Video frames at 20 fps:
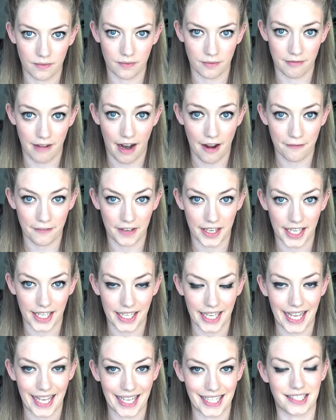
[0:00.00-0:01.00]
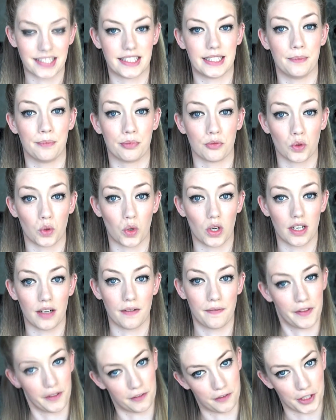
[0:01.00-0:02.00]
Raffe is the brawler of
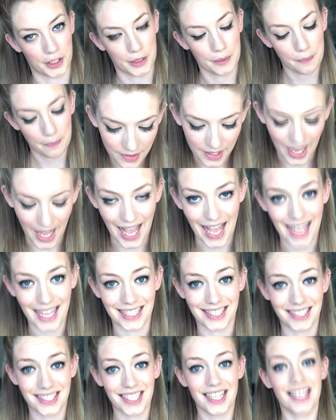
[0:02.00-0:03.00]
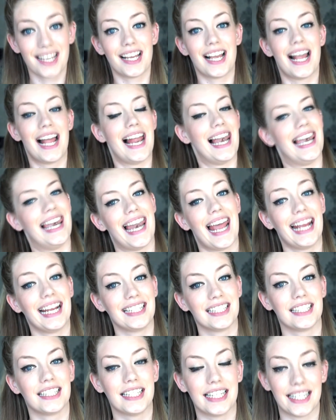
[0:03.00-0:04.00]
the group and
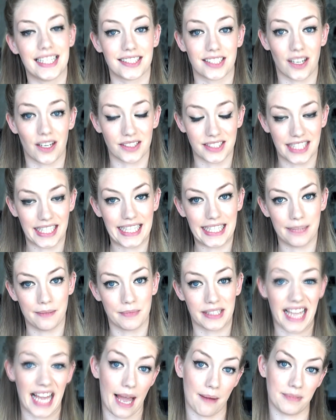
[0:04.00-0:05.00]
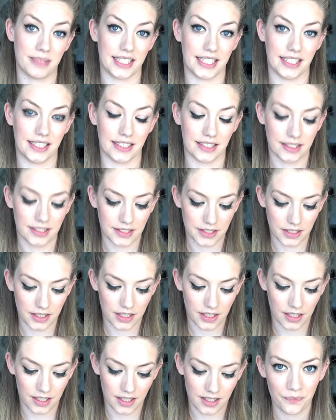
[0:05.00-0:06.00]
Laylah is our team captain.
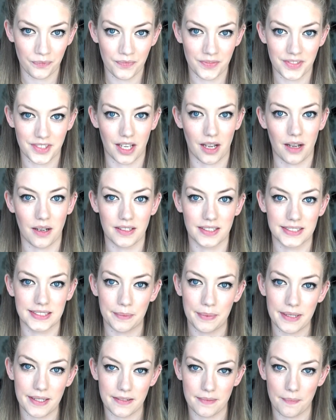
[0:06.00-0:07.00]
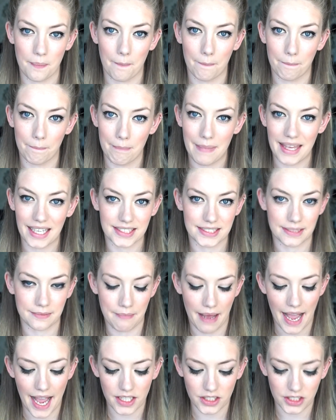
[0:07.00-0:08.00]
So it's a bit mixed and
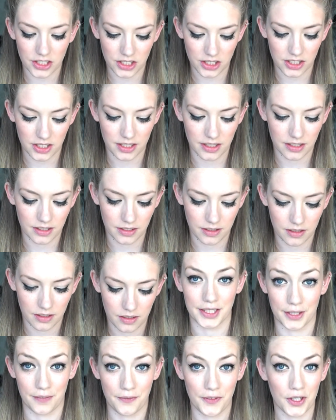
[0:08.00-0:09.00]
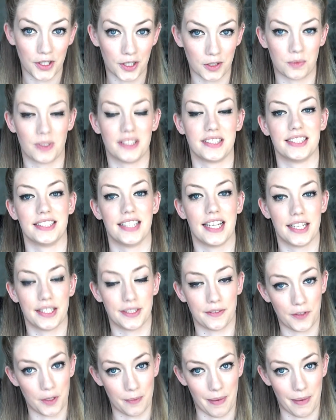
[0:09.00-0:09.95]
matched. There's a few good ones in there, there's a few